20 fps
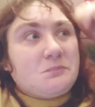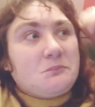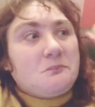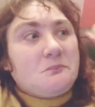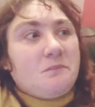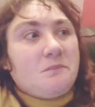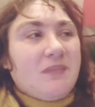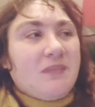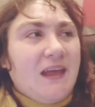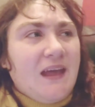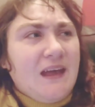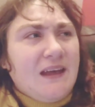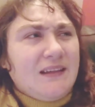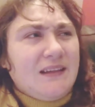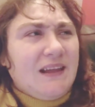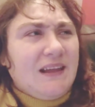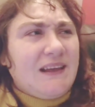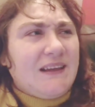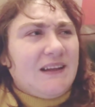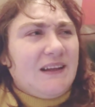as
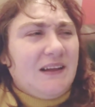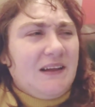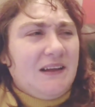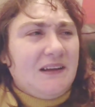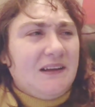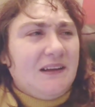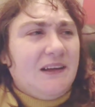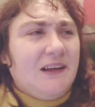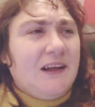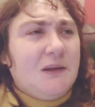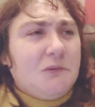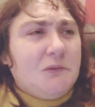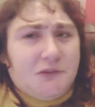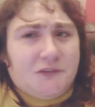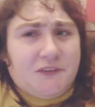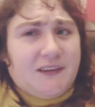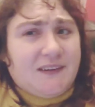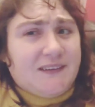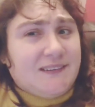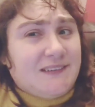Layla was
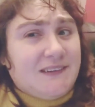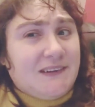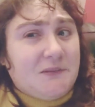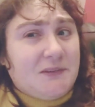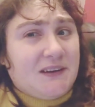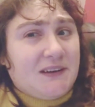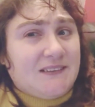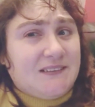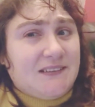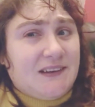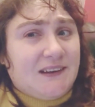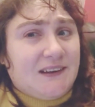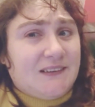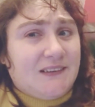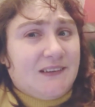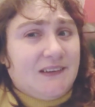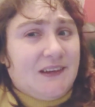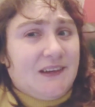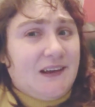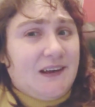fast asleep when I checked on
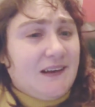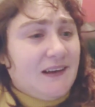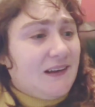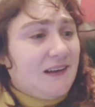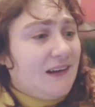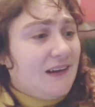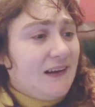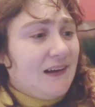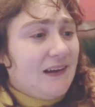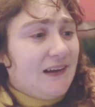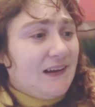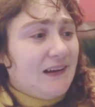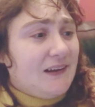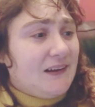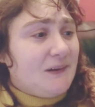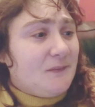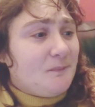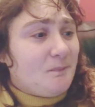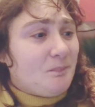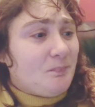her.
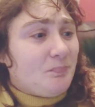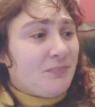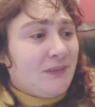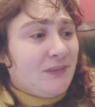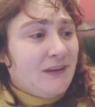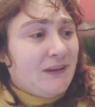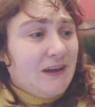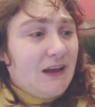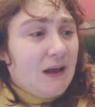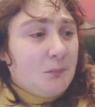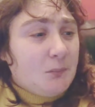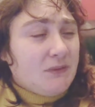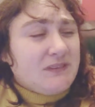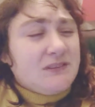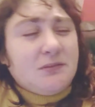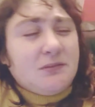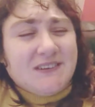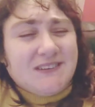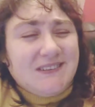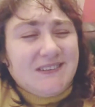I'm actually
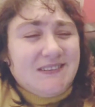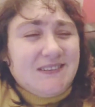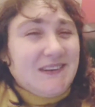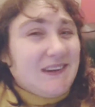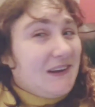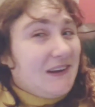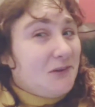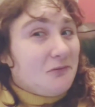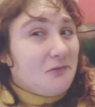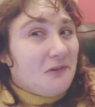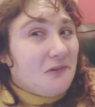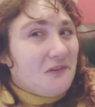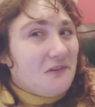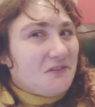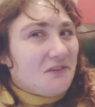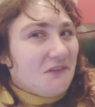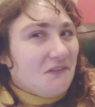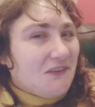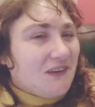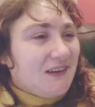watching Teen Wolf, so
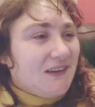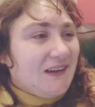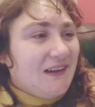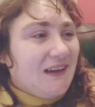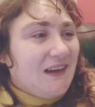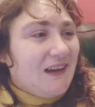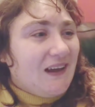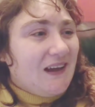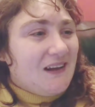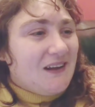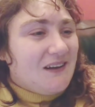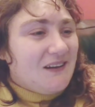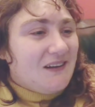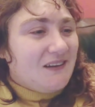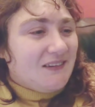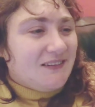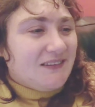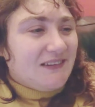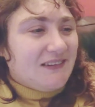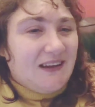if you can hear
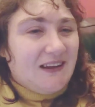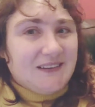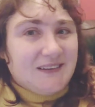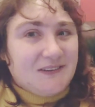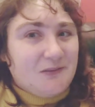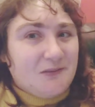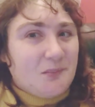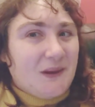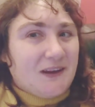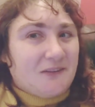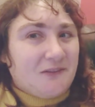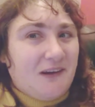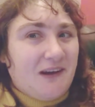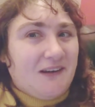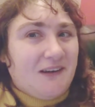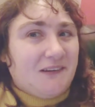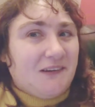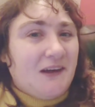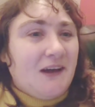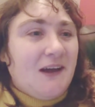sounds in the background,
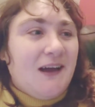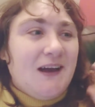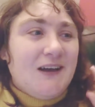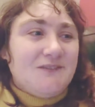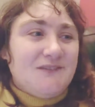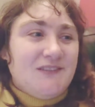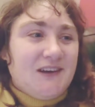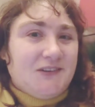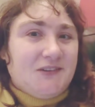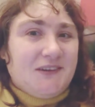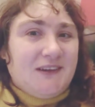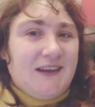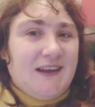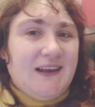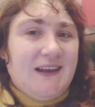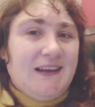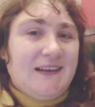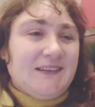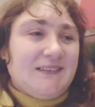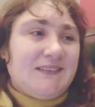that's what it
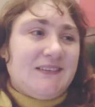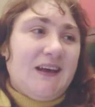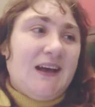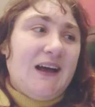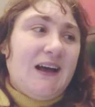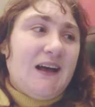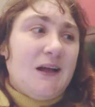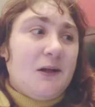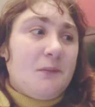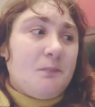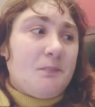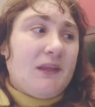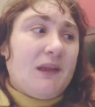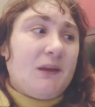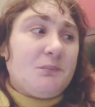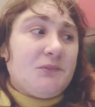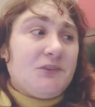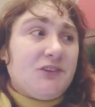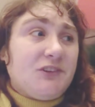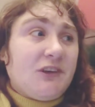is. I'm
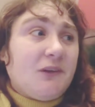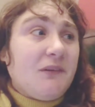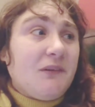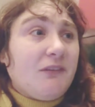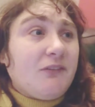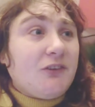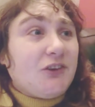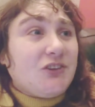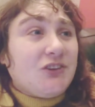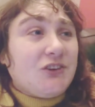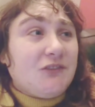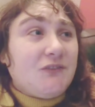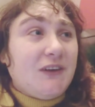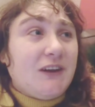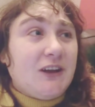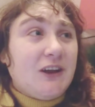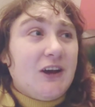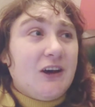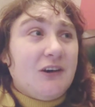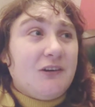sorry I've not done a
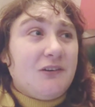video.